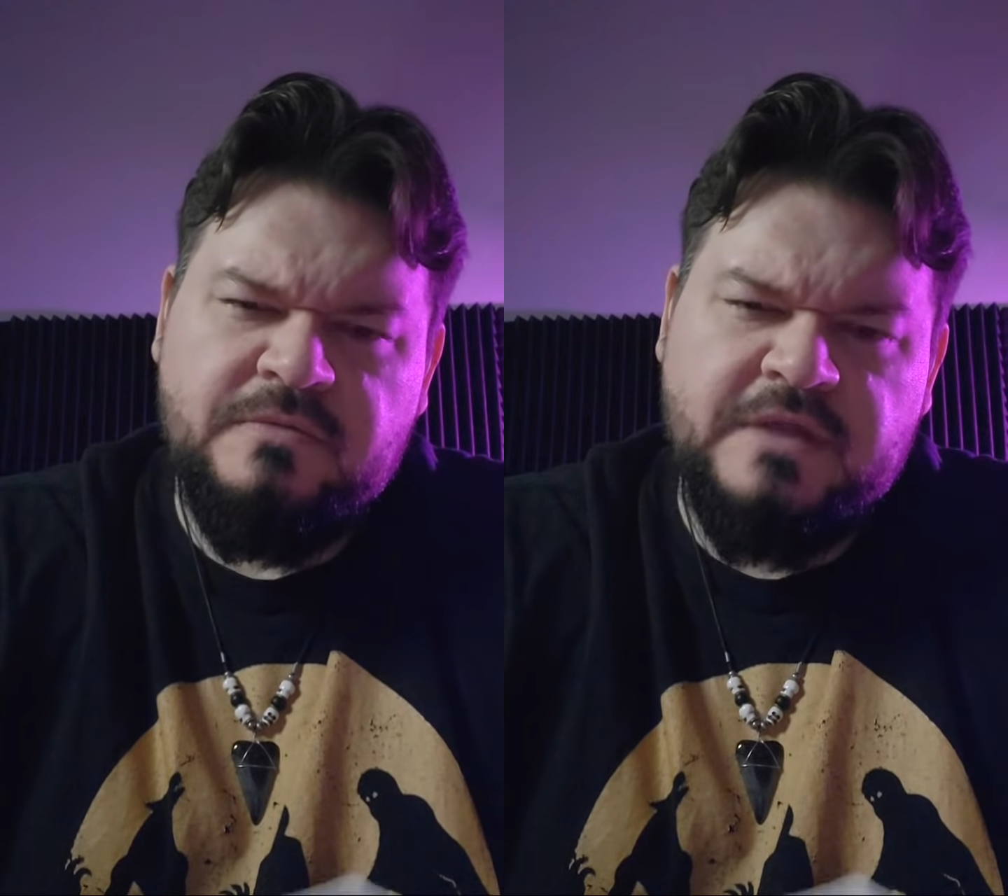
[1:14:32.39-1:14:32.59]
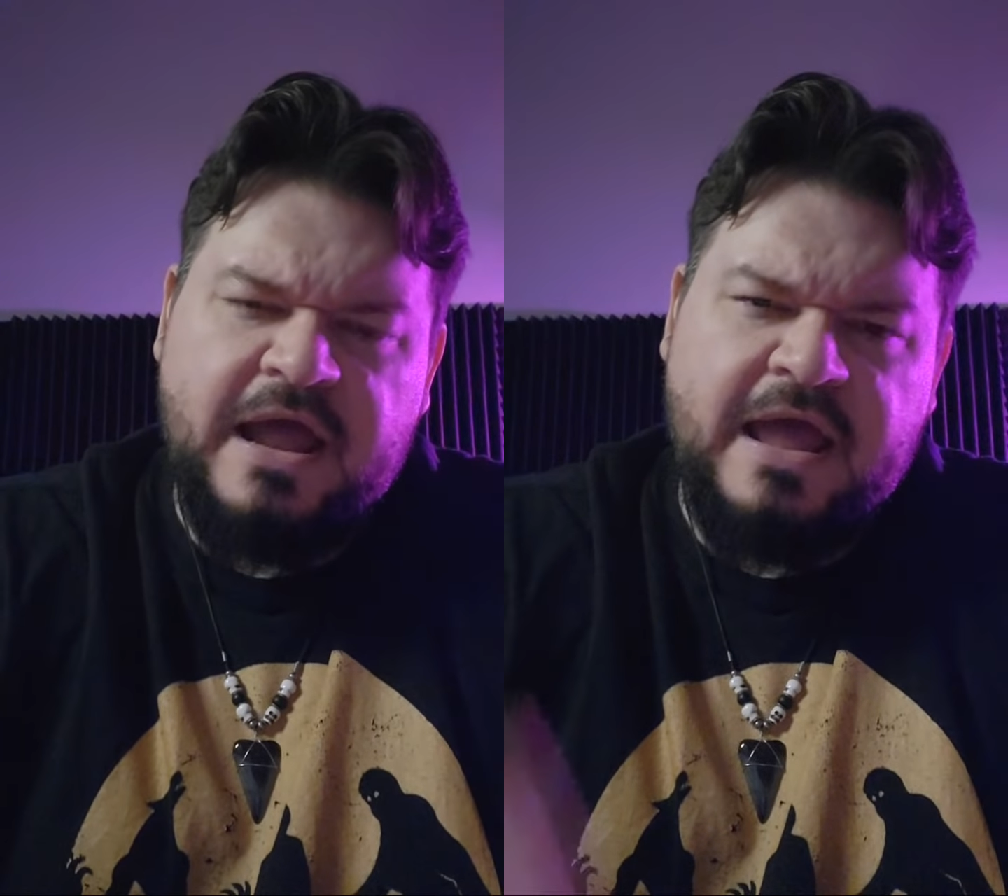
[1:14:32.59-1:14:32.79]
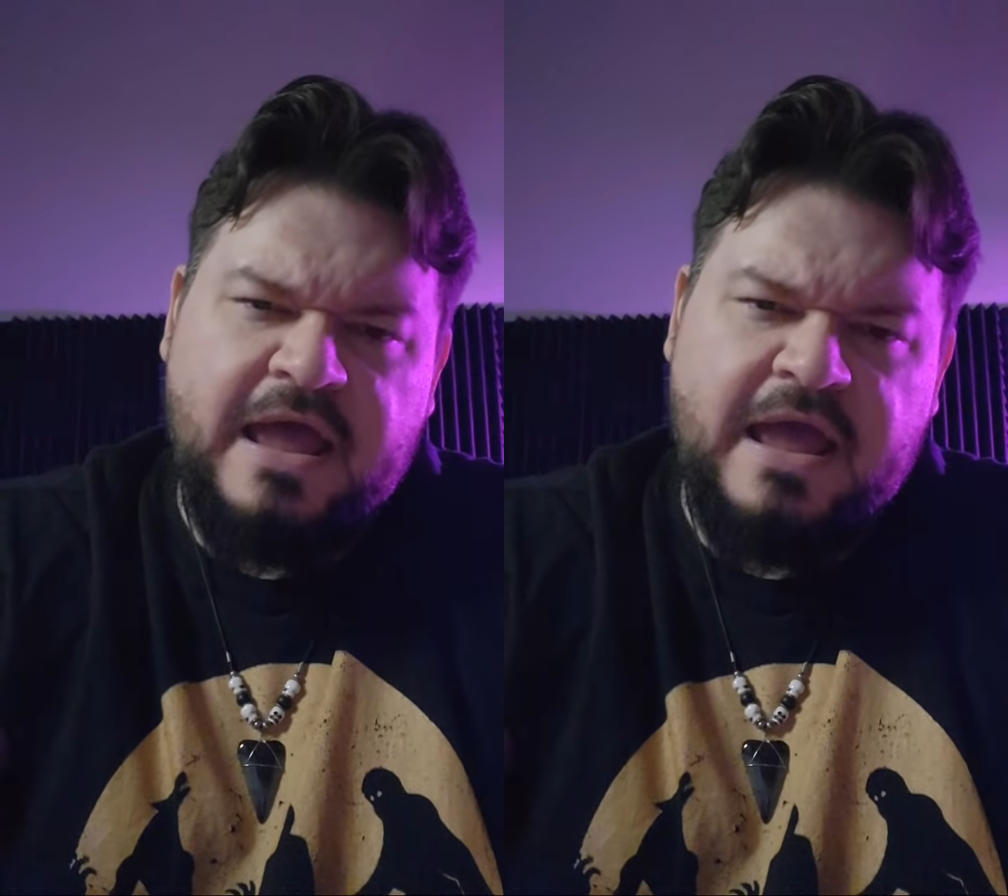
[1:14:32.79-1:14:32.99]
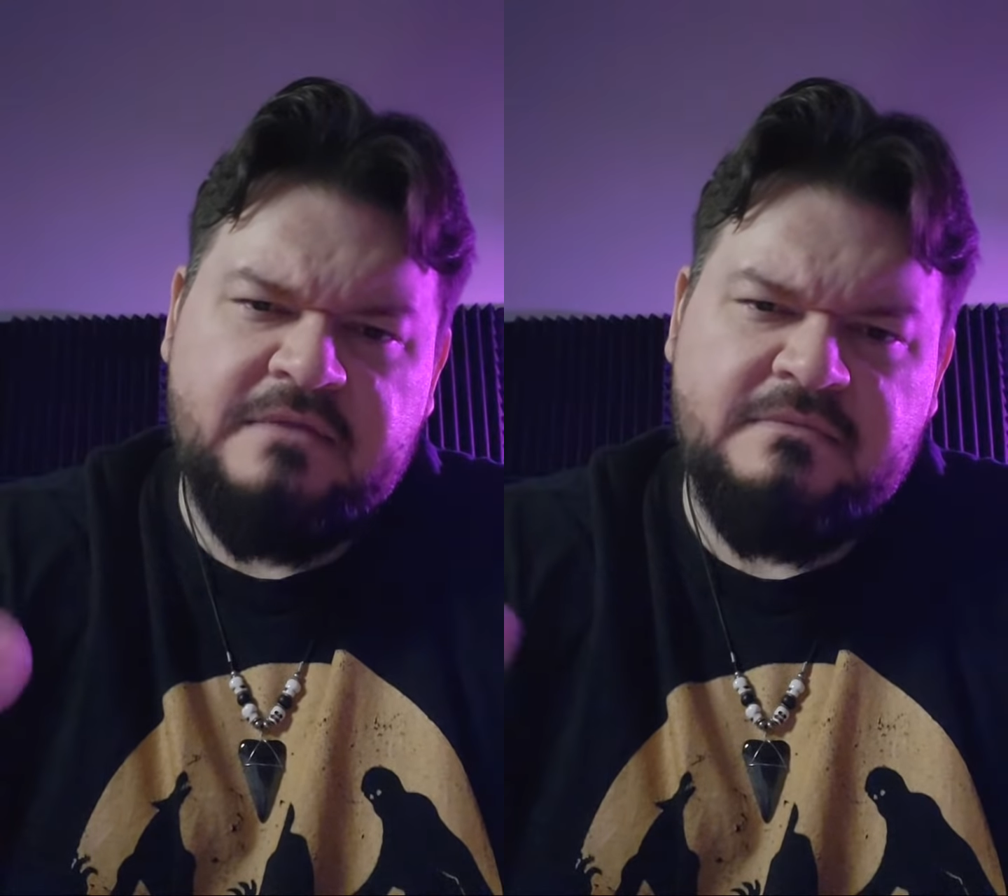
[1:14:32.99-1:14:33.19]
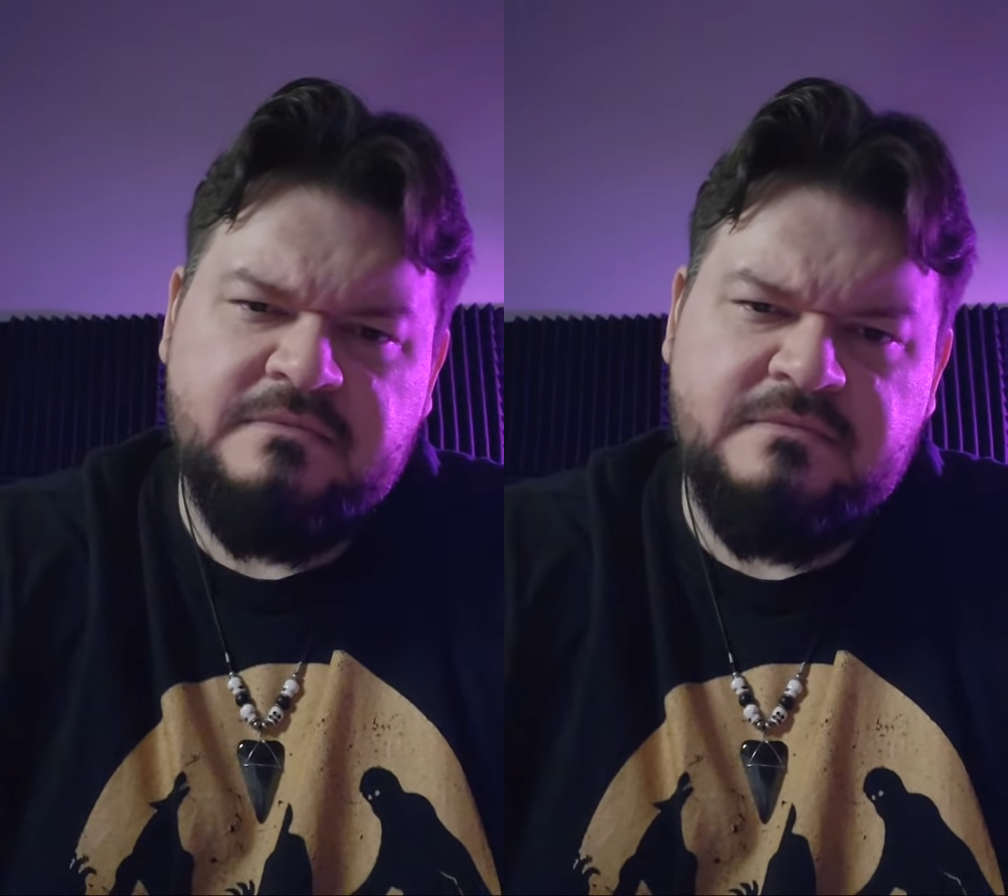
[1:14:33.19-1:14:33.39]
that I
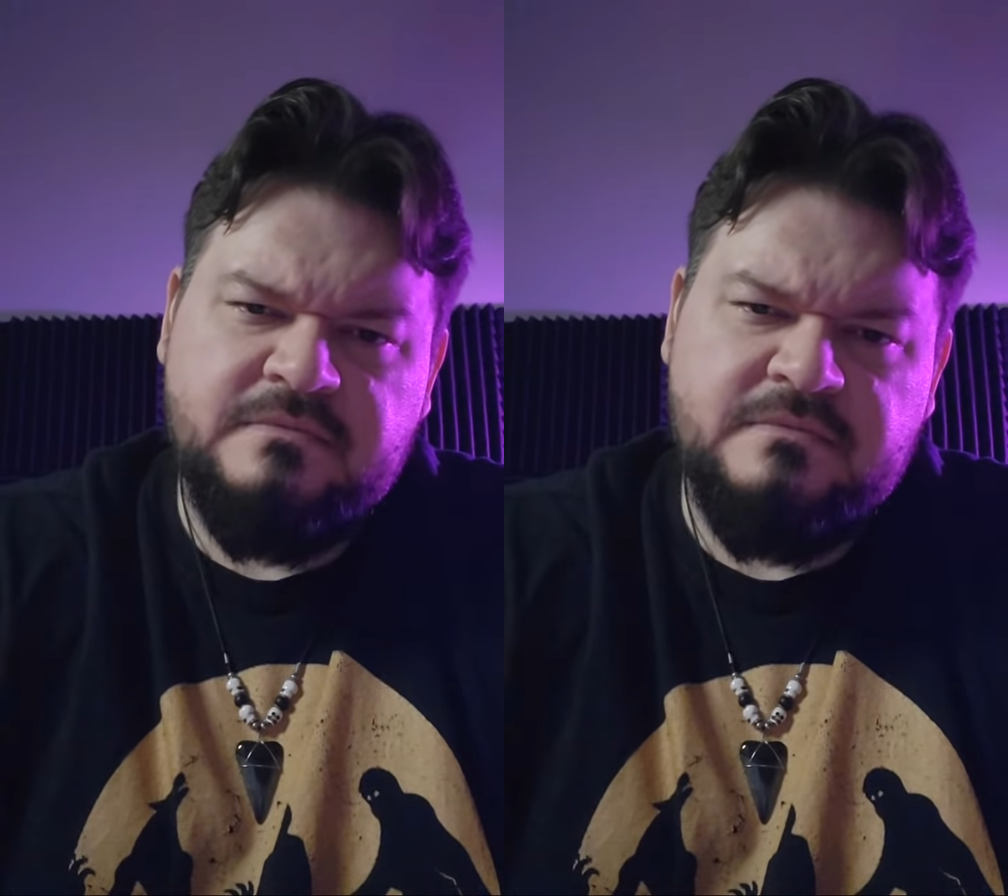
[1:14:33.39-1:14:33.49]
had